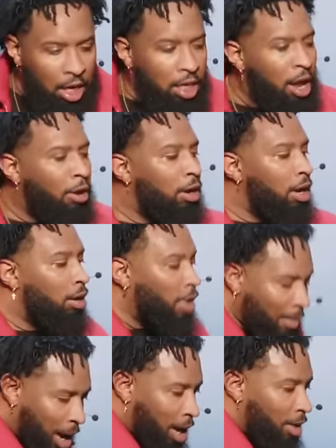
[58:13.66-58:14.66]
No,
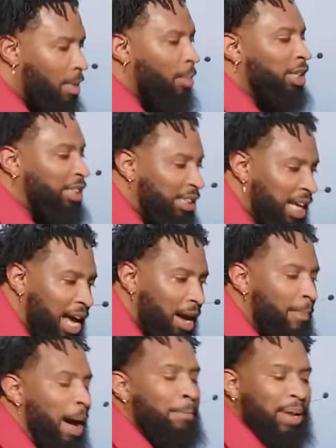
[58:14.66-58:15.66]
grandma, remember what she said
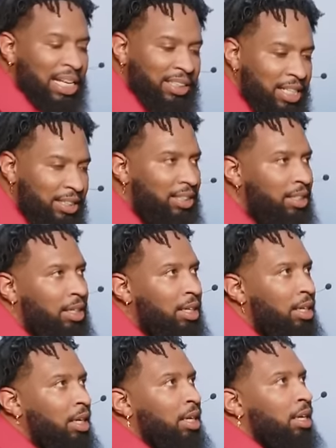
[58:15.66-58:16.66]
about blessings?
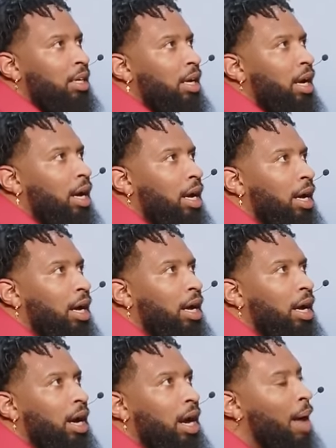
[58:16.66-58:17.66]

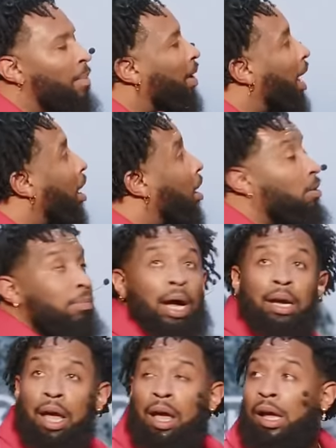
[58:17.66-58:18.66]
I'm like, oh my
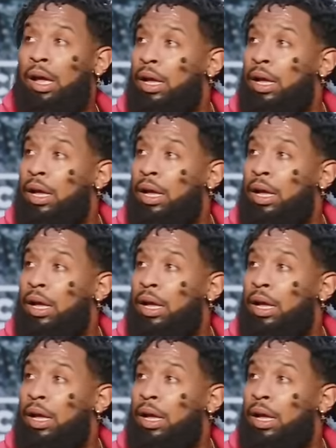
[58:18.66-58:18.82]
God.